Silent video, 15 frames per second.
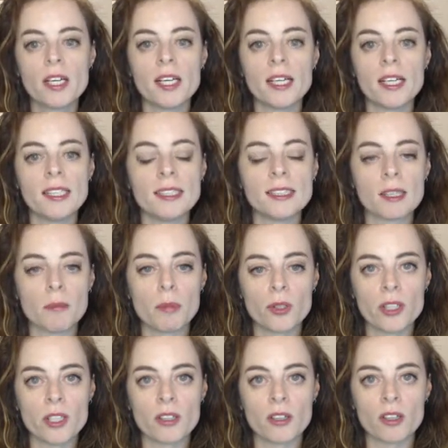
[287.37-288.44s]
is a
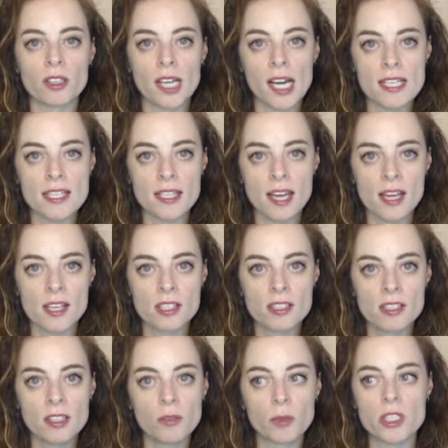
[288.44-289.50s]
plugin called Classic
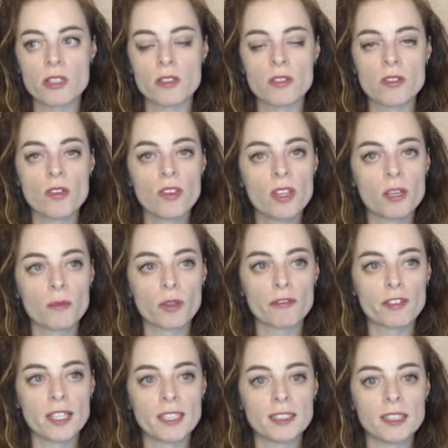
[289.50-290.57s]
Editor, which does nothing more
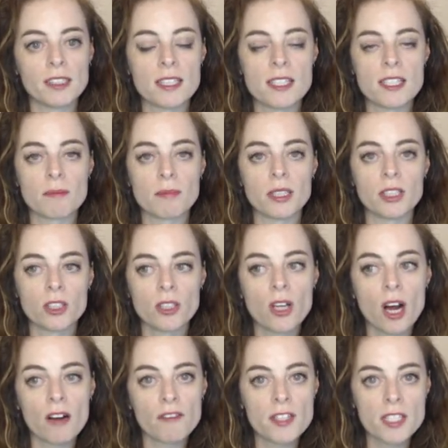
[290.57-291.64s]
fancy than simply turn
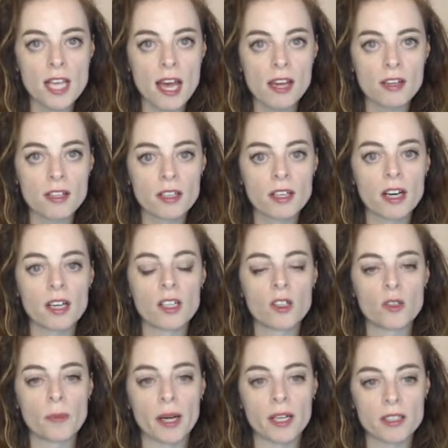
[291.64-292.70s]
off this editor and go
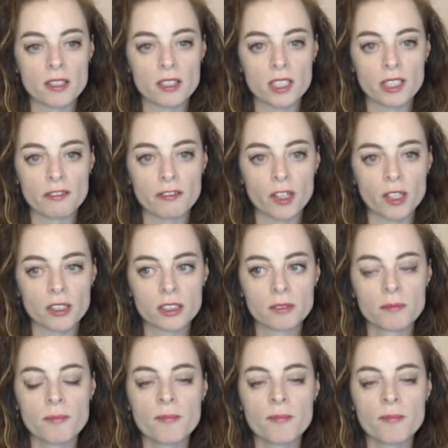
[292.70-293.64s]
back to the default.